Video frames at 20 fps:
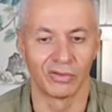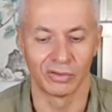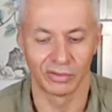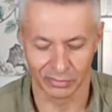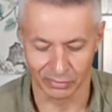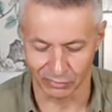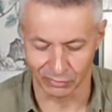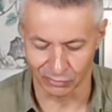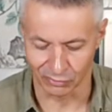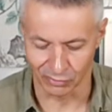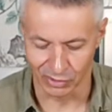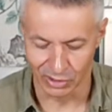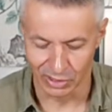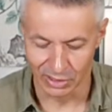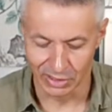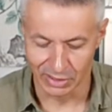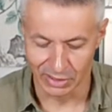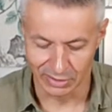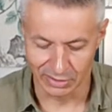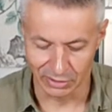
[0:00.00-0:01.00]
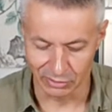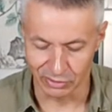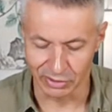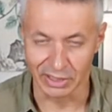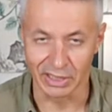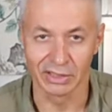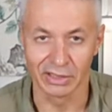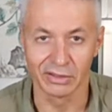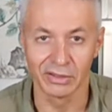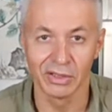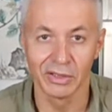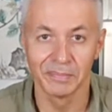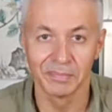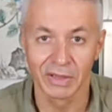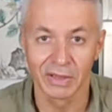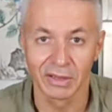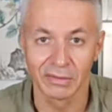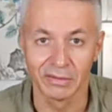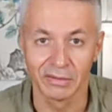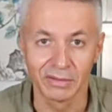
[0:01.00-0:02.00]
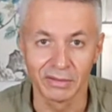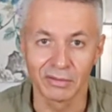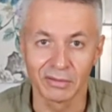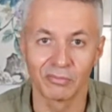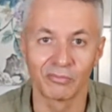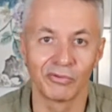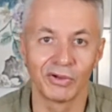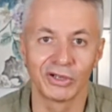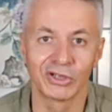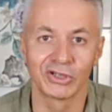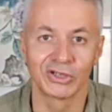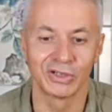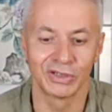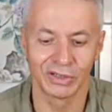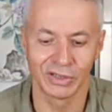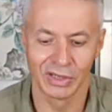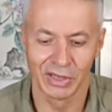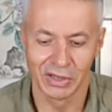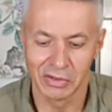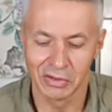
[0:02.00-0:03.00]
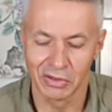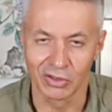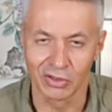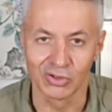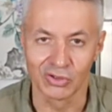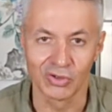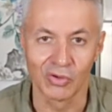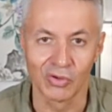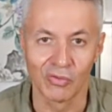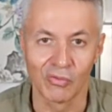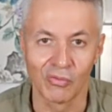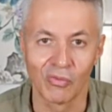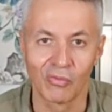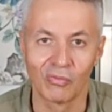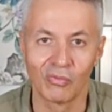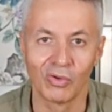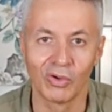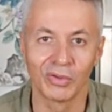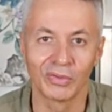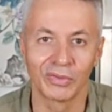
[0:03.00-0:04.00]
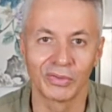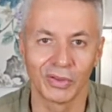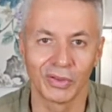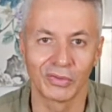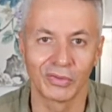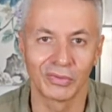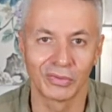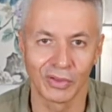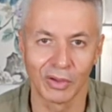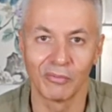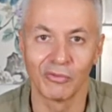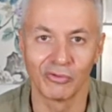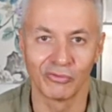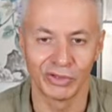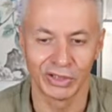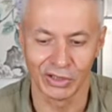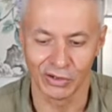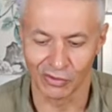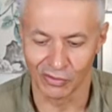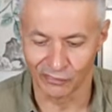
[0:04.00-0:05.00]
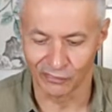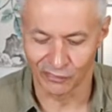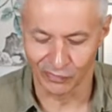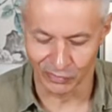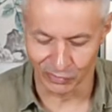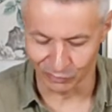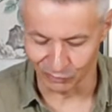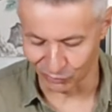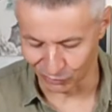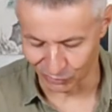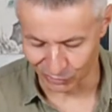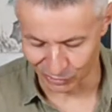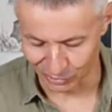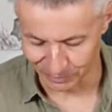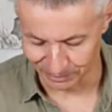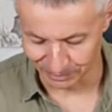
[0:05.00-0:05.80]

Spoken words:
So here again, this expression was a summary of the book.